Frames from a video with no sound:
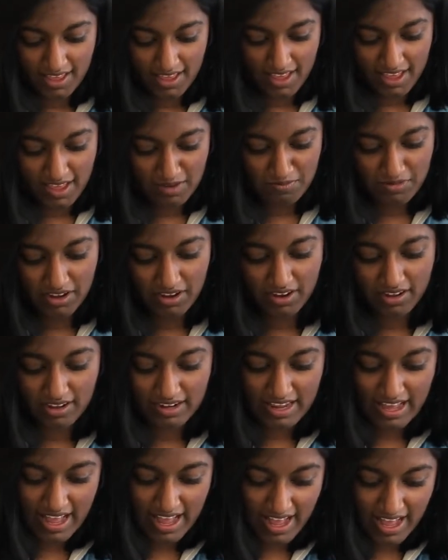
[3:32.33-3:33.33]
and we are
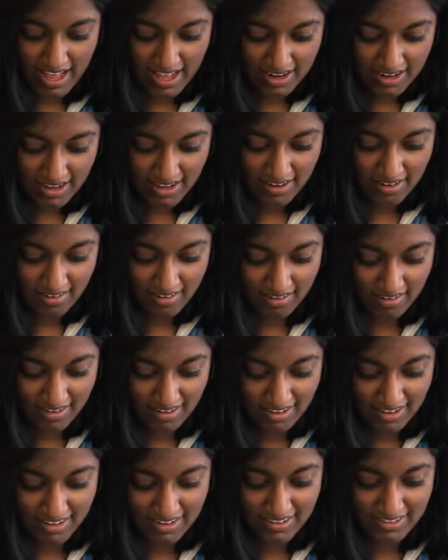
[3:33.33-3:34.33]
gonna add it
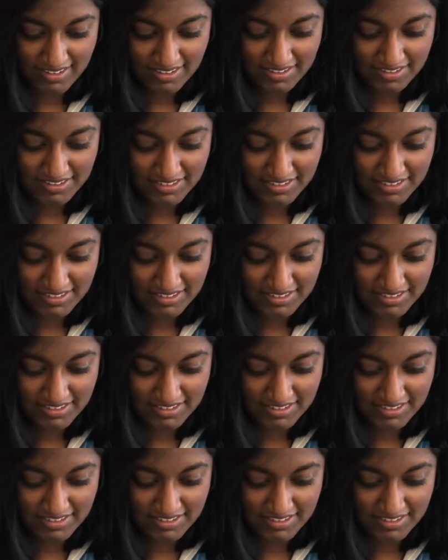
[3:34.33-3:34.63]
on.